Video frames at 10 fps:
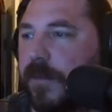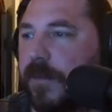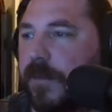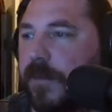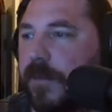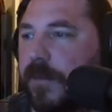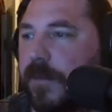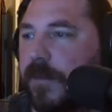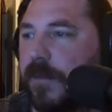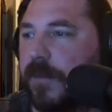Good night,
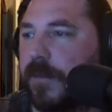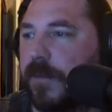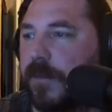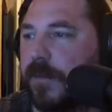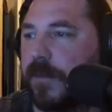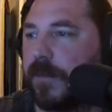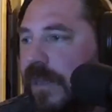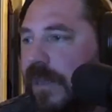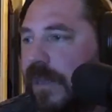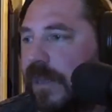Jimmy. Thank you for tuning
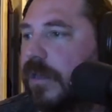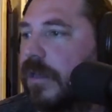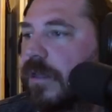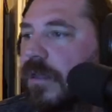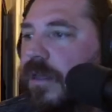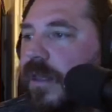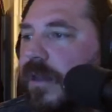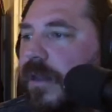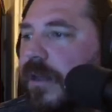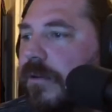in to see that
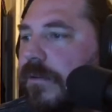now.